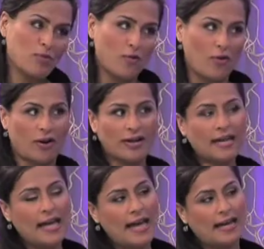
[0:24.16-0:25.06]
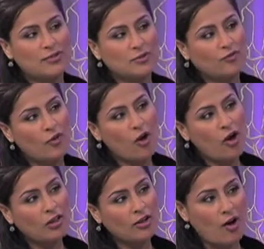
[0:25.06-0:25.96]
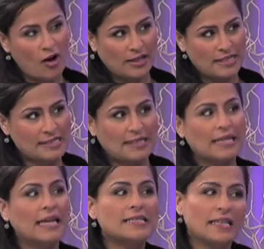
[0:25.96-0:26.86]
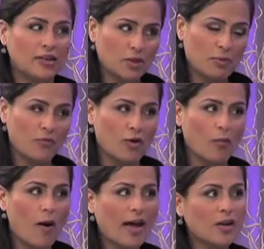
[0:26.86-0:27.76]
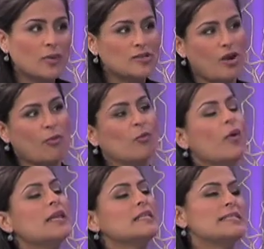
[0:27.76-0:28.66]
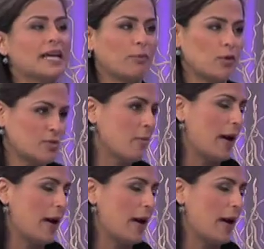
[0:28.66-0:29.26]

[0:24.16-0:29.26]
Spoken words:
before, and so for all our audience that didn't get to hear you before, why don't we start with what is a Tech Museum